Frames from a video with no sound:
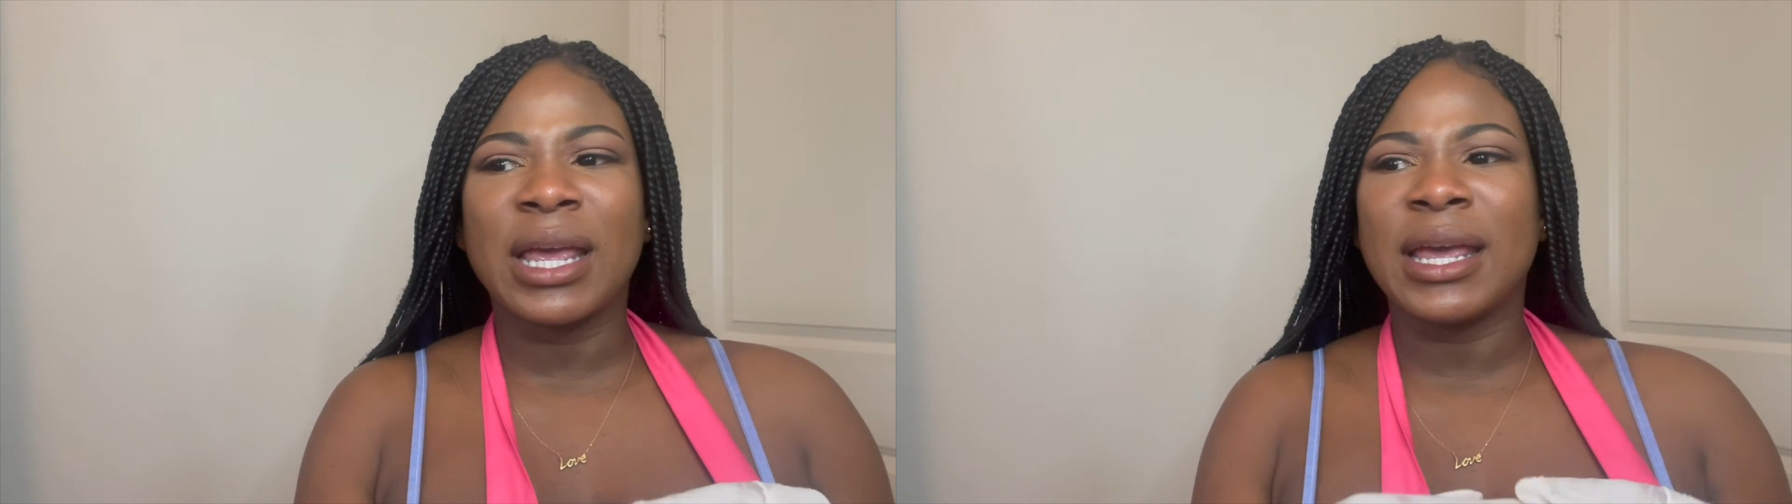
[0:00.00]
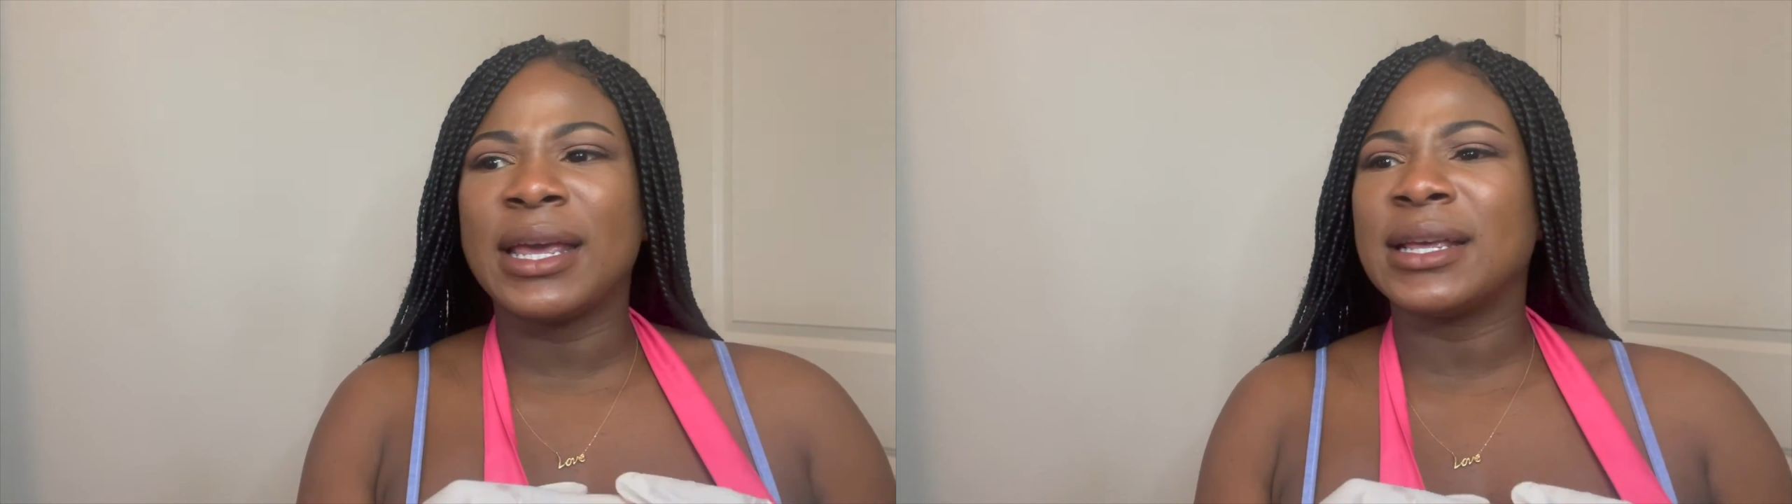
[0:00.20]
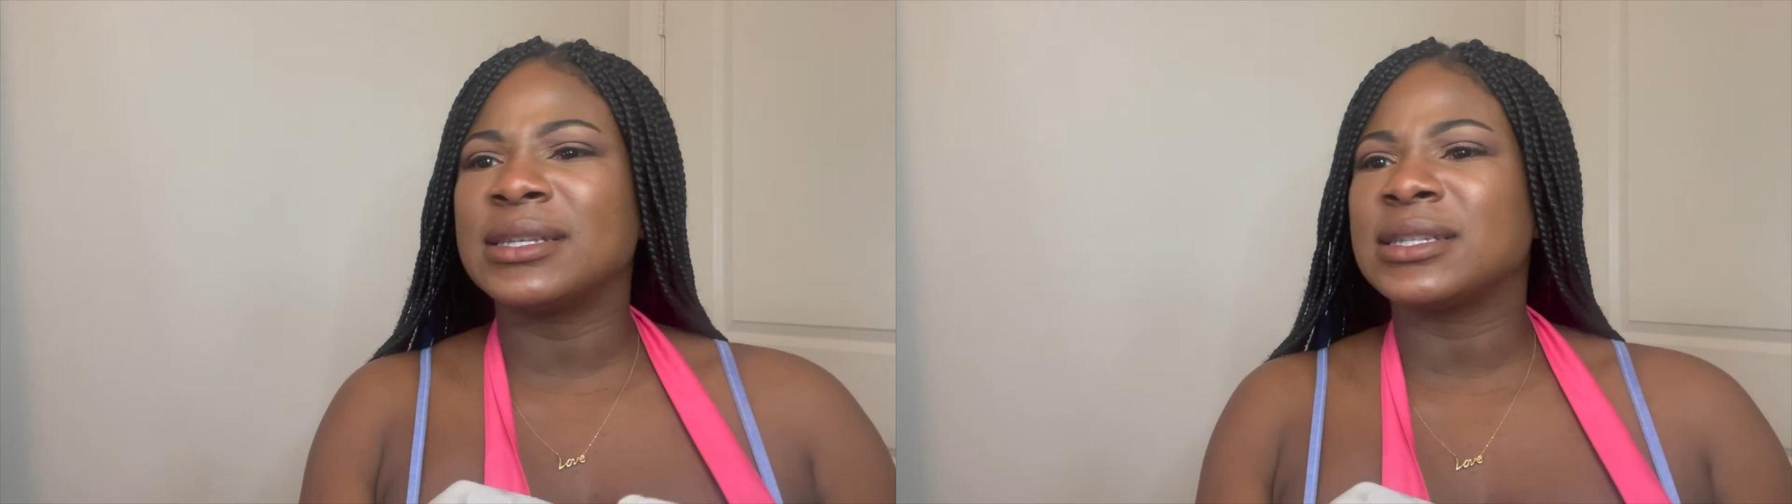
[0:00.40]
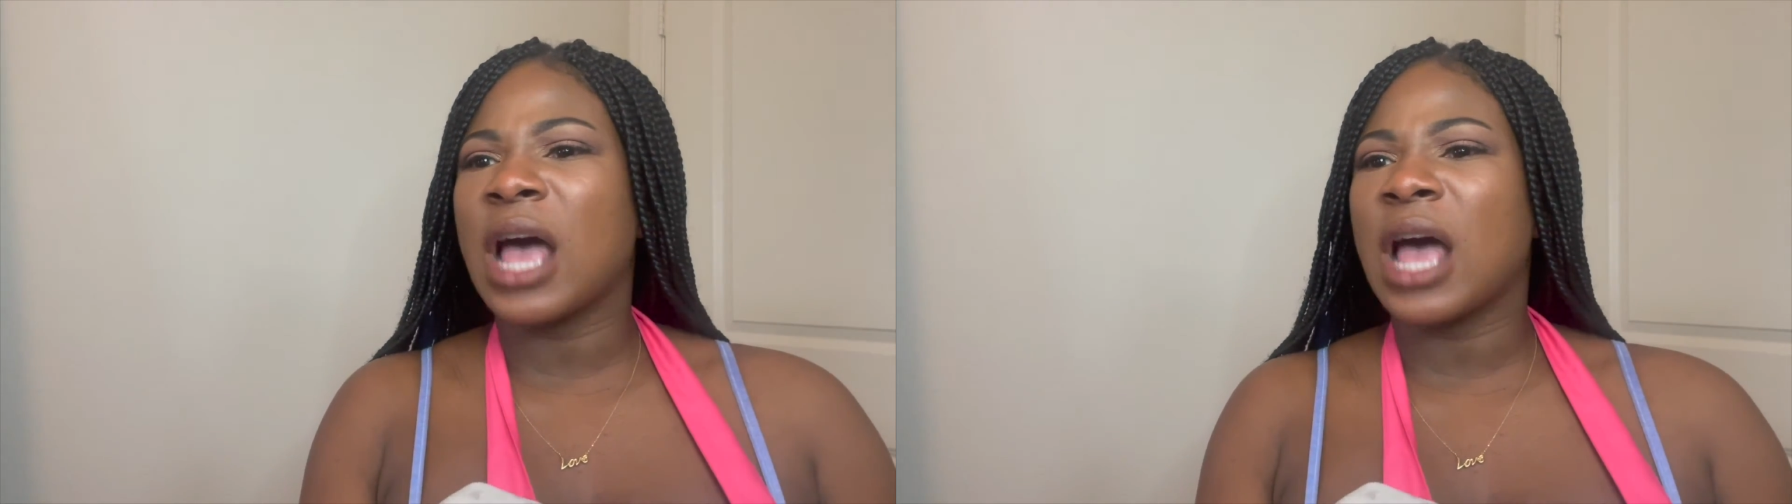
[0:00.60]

is